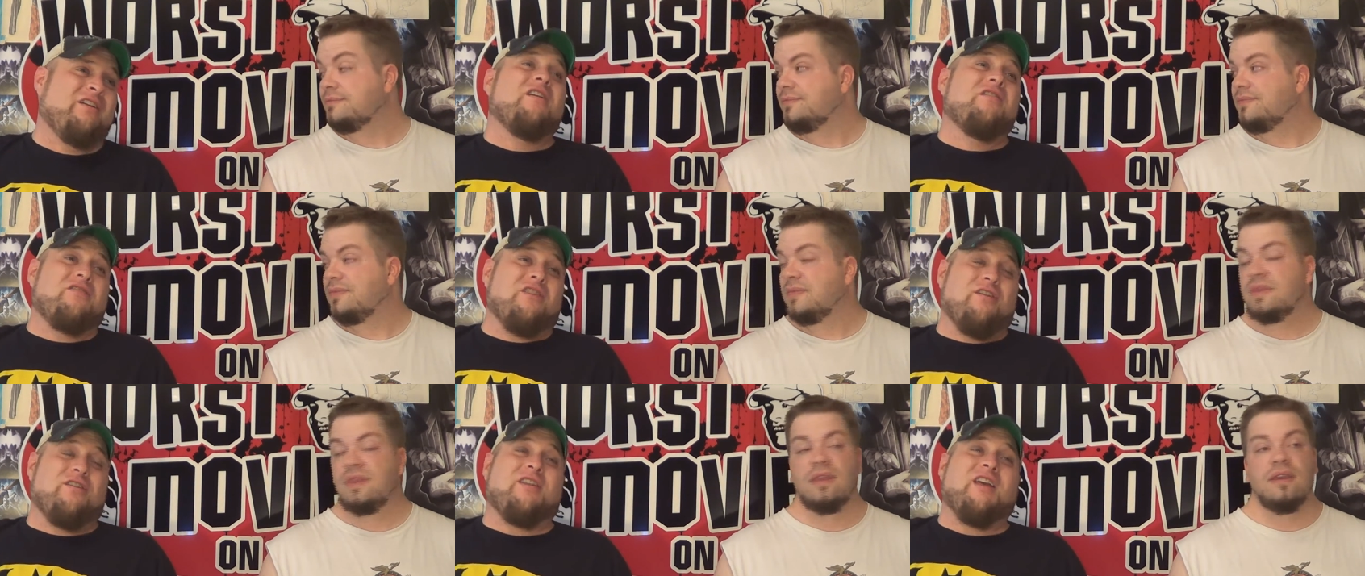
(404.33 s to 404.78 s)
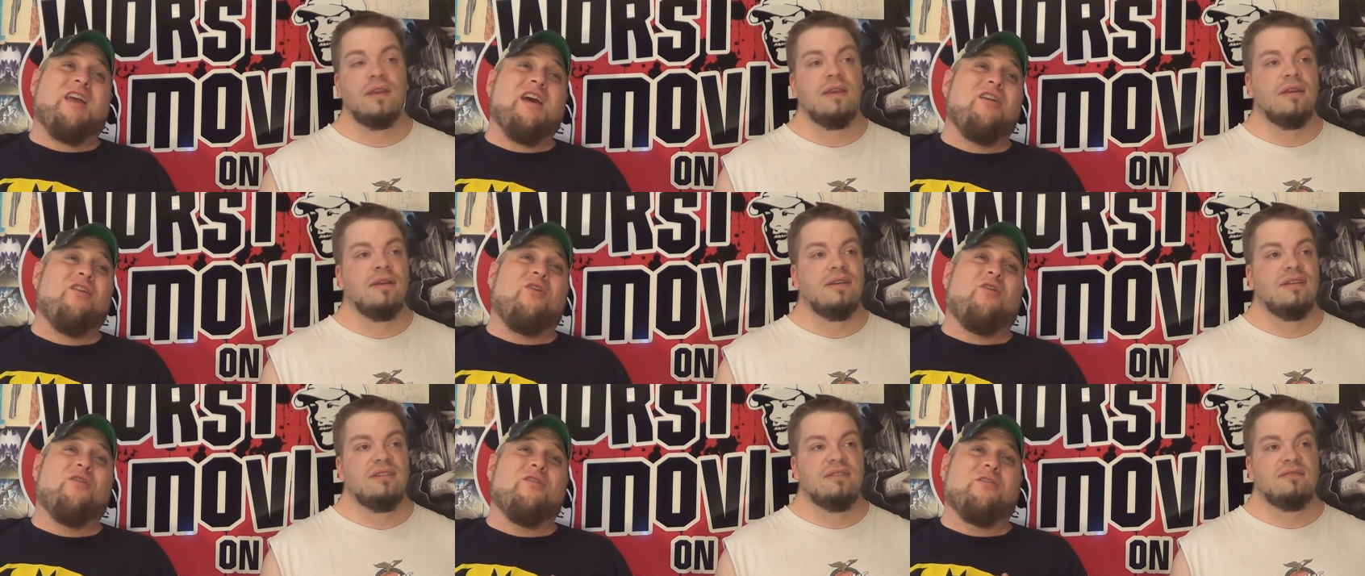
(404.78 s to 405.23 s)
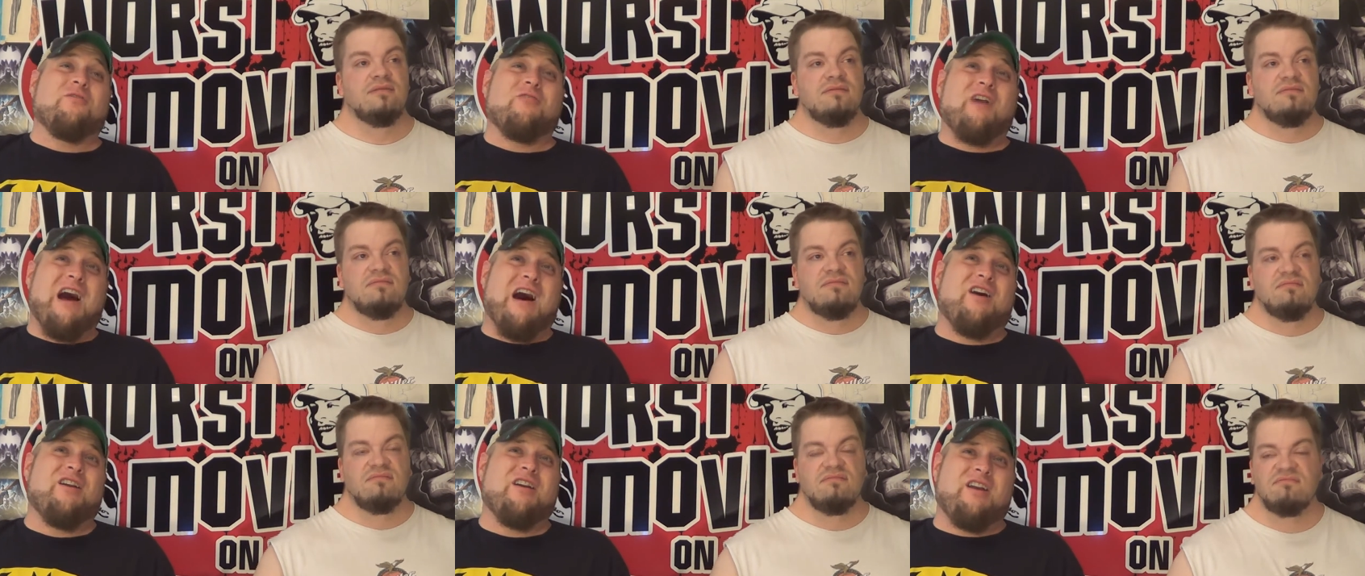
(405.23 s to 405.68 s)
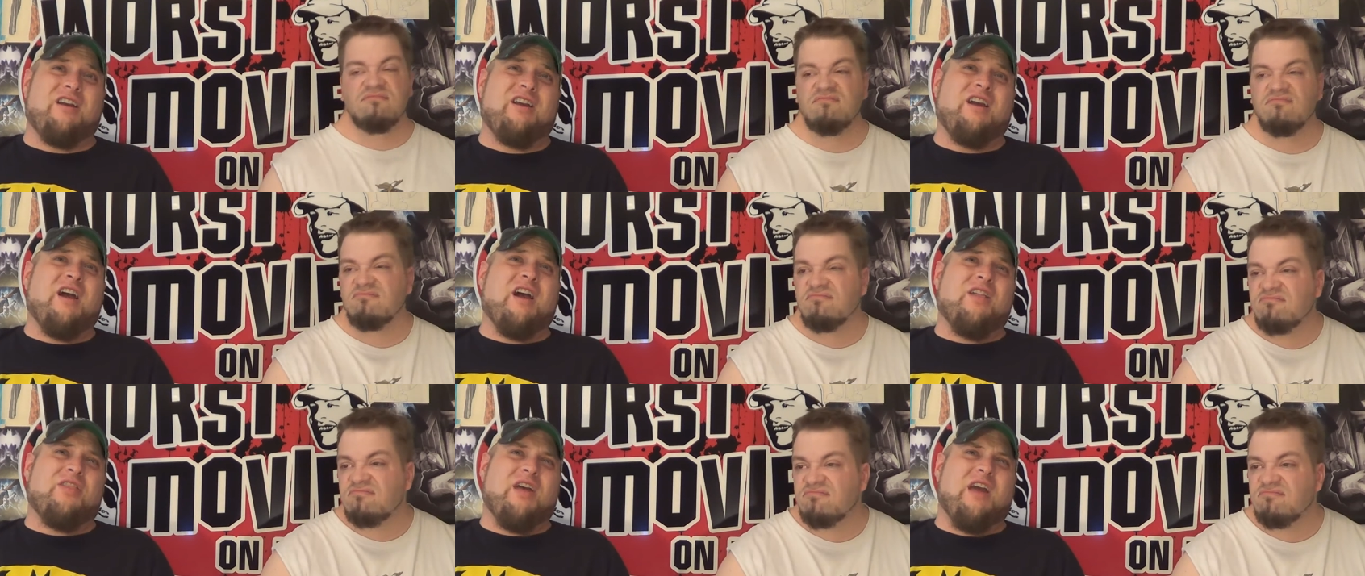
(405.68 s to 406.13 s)
Speaker 1: So to get a hold of Rowdy,
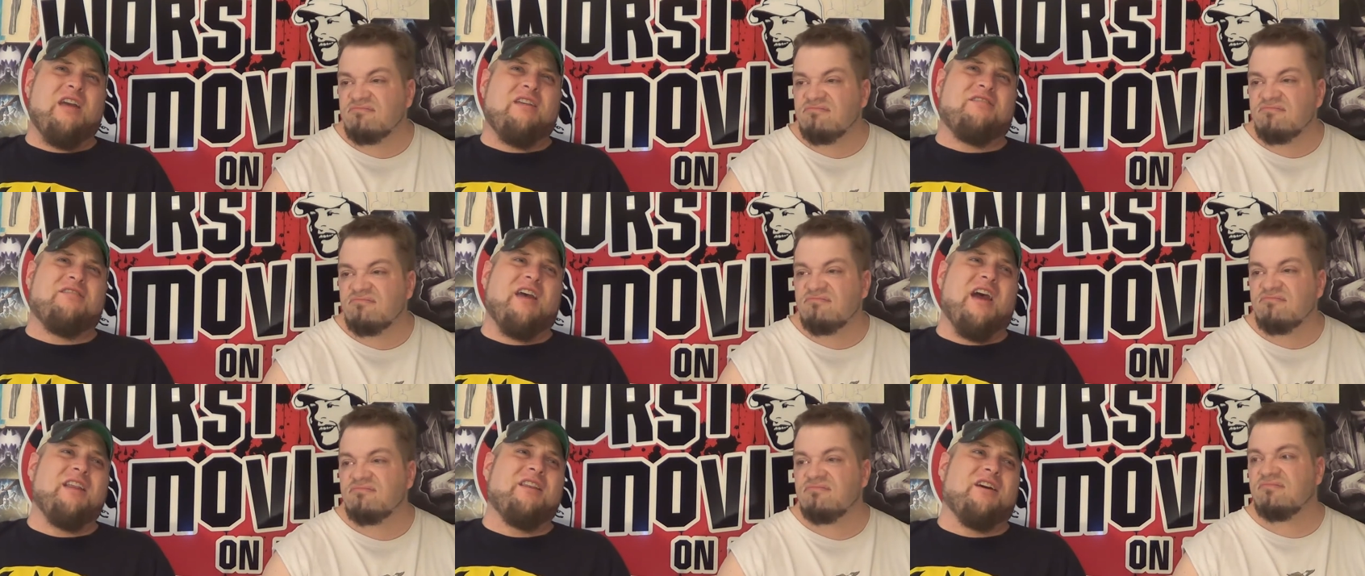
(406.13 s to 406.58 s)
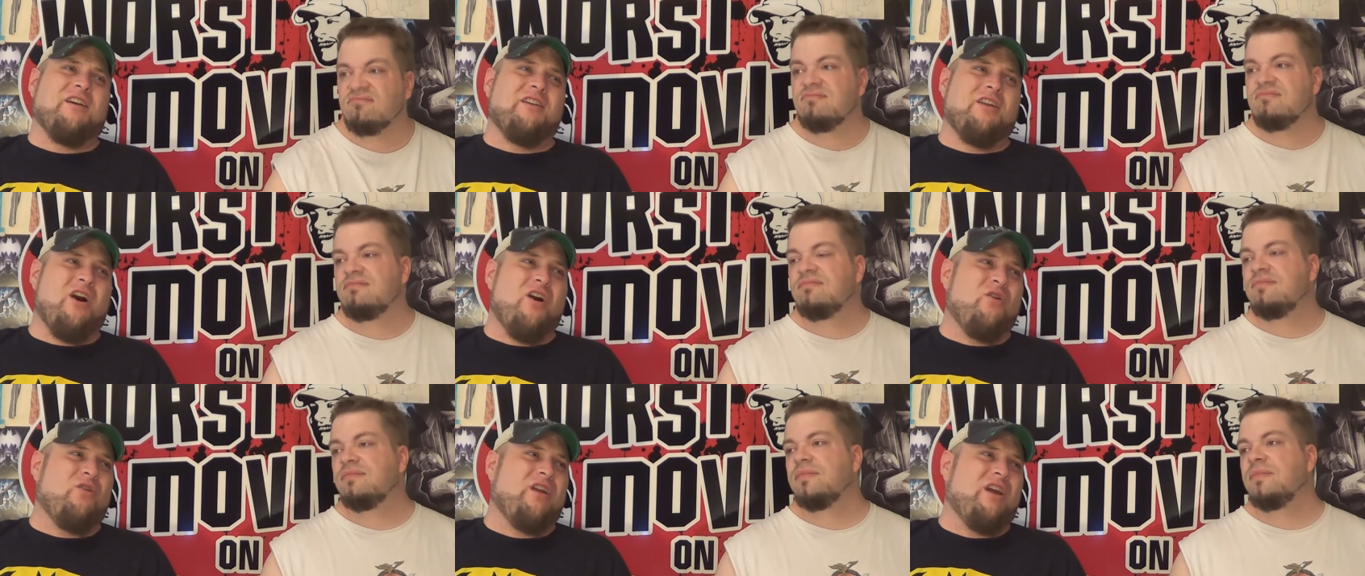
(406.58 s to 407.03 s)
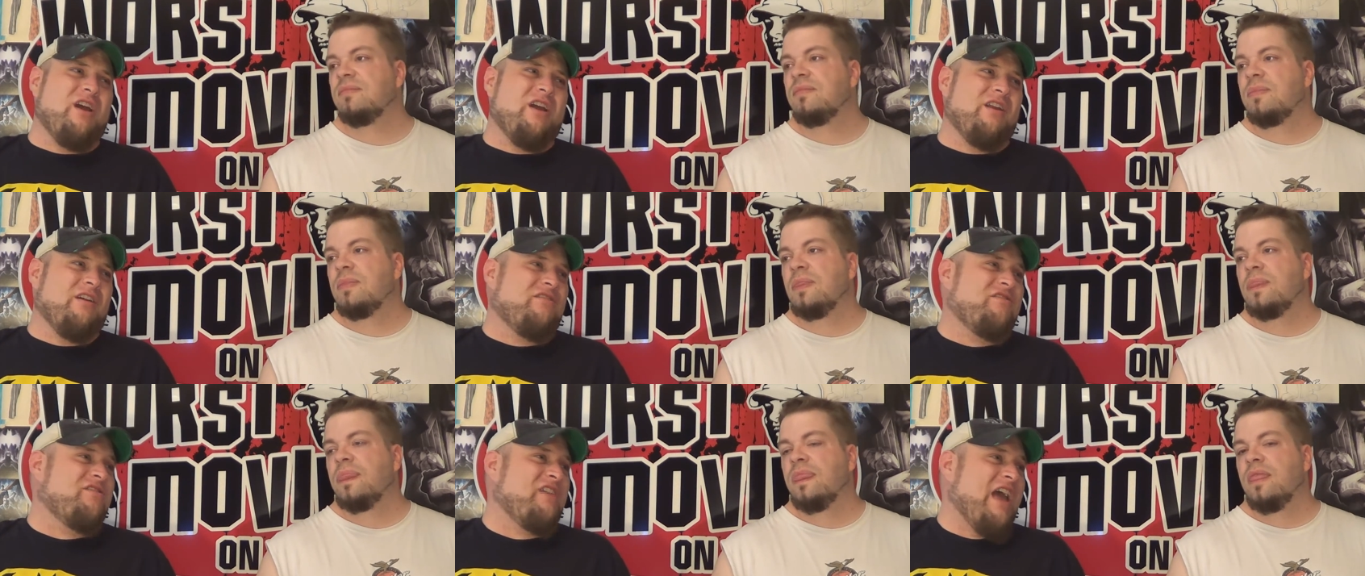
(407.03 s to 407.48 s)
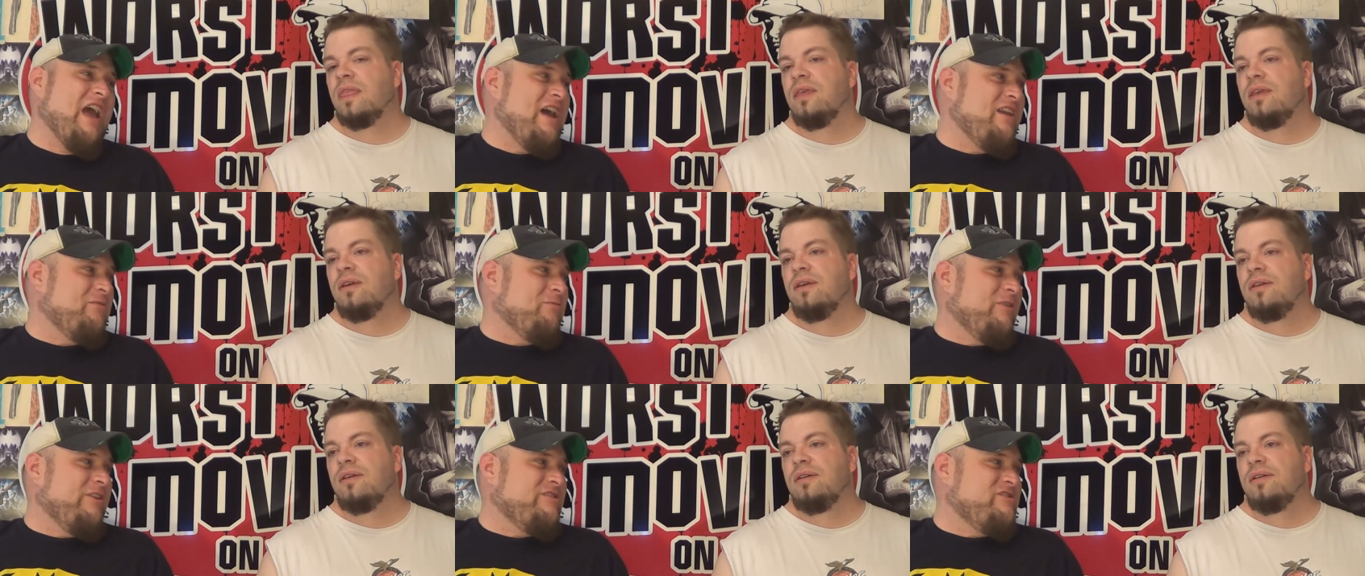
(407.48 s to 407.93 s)
they send a note and a
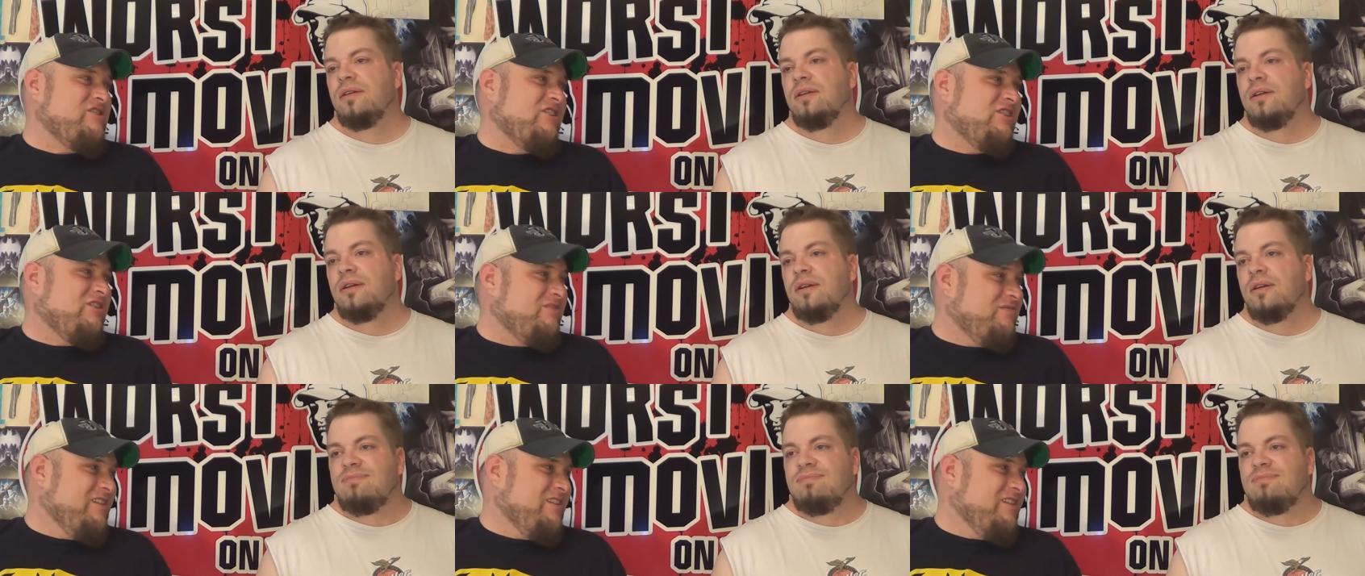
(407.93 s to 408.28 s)
sandwich.